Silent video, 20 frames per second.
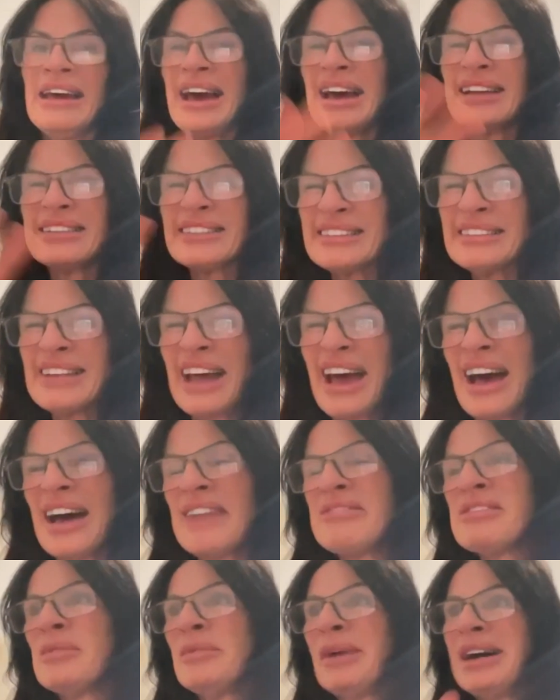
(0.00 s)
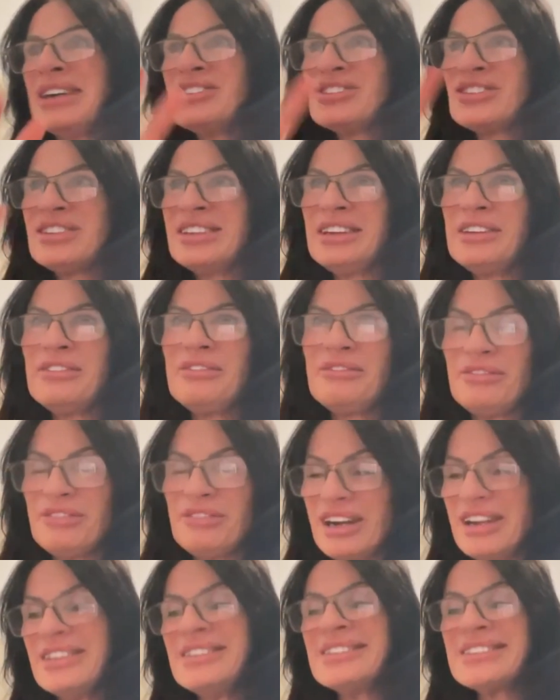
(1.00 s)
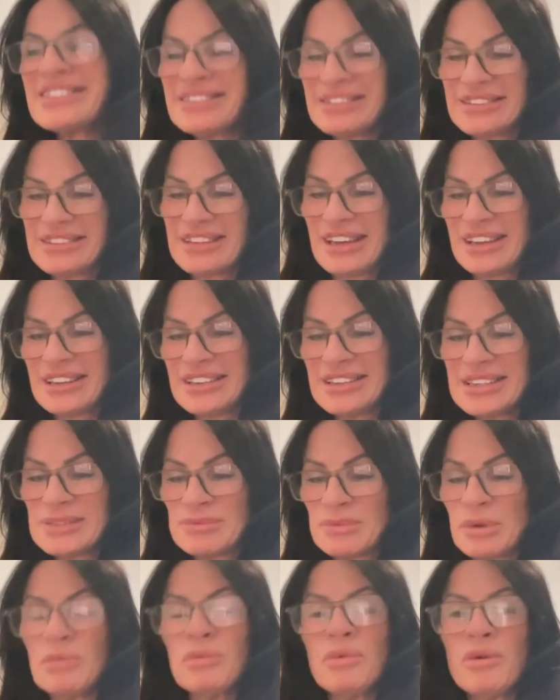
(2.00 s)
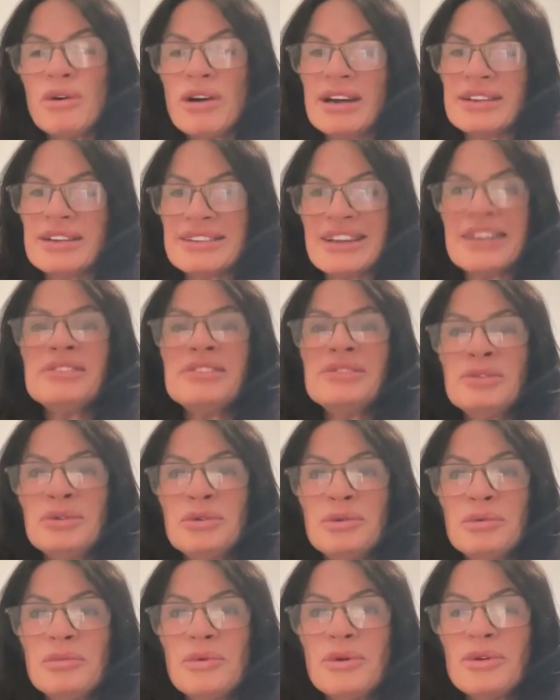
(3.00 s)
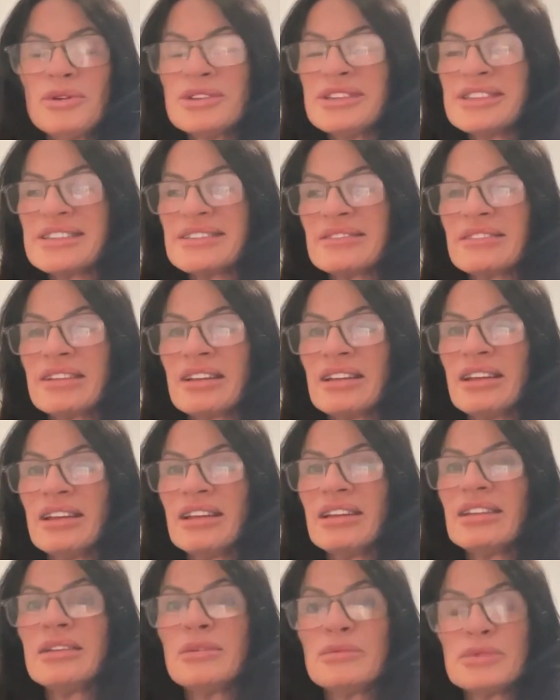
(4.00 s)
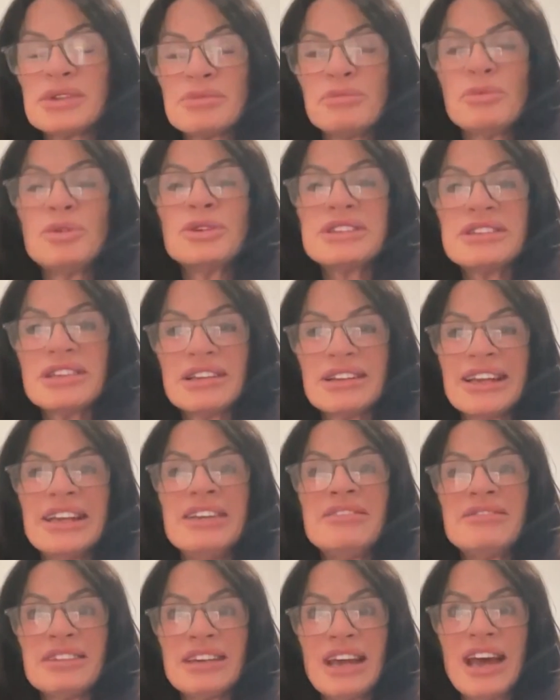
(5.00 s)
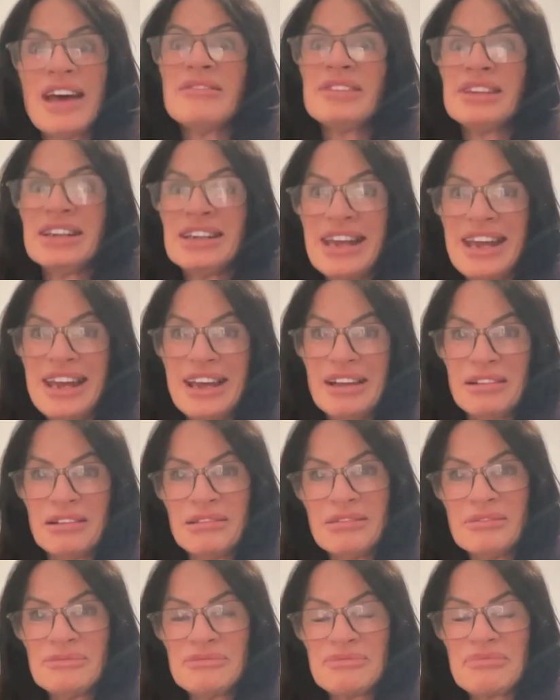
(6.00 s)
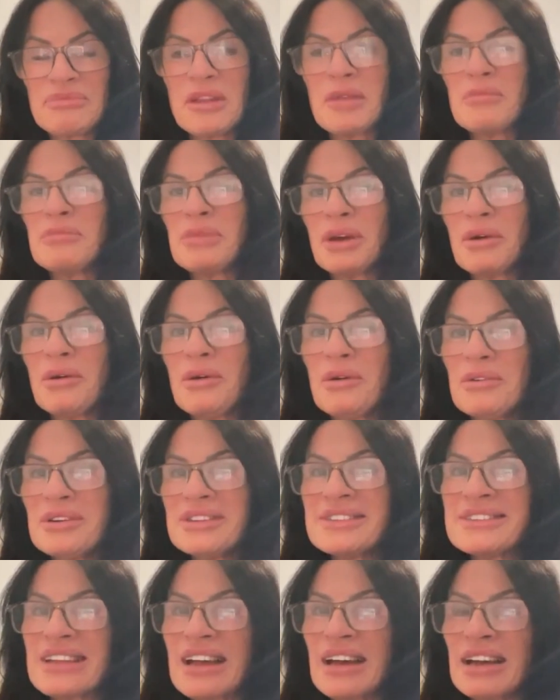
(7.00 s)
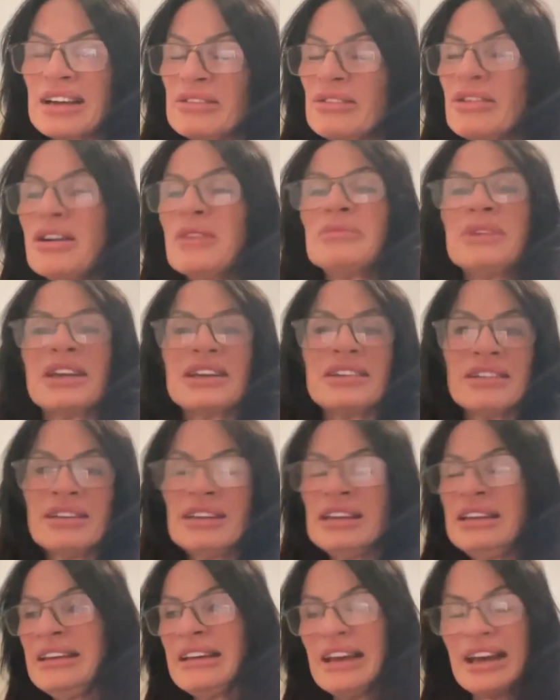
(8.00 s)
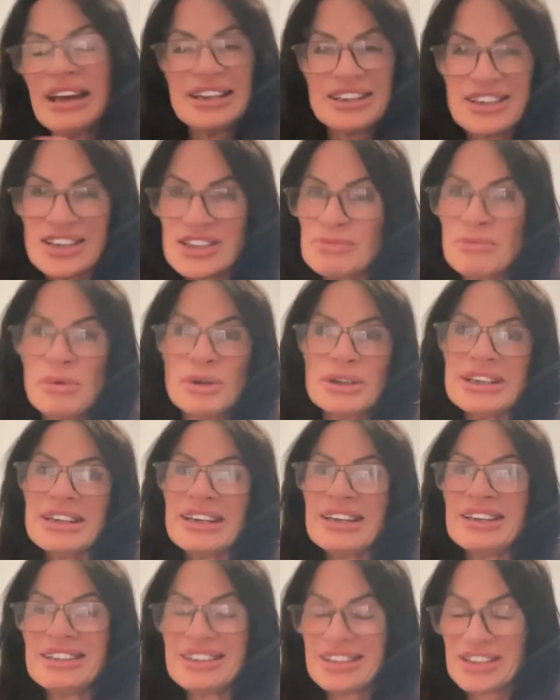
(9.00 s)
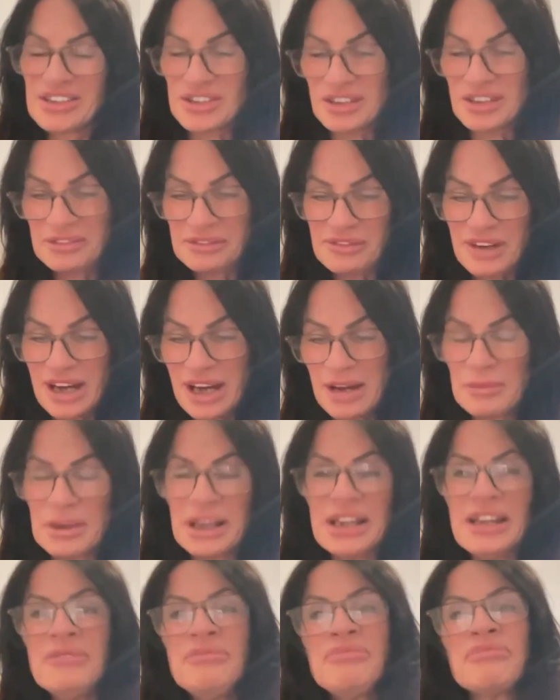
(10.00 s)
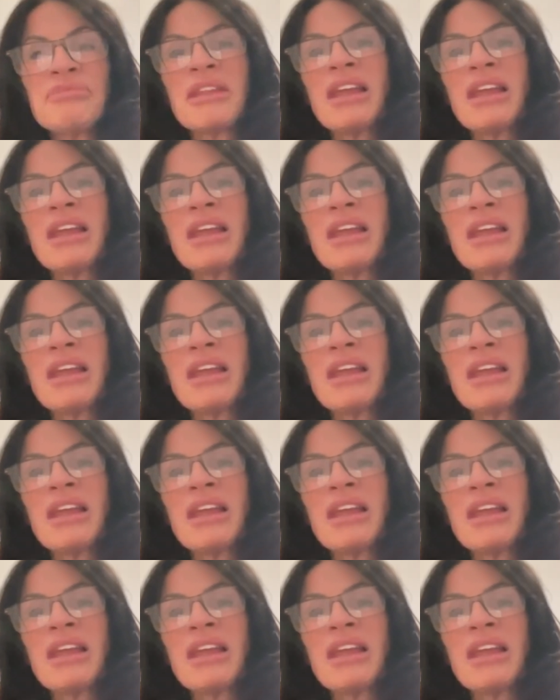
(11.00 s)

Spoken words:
I didn't have the imaginary friends and things, but what I did know was there was more to life than heaven and hell, because I grew up in a born-again Christian family.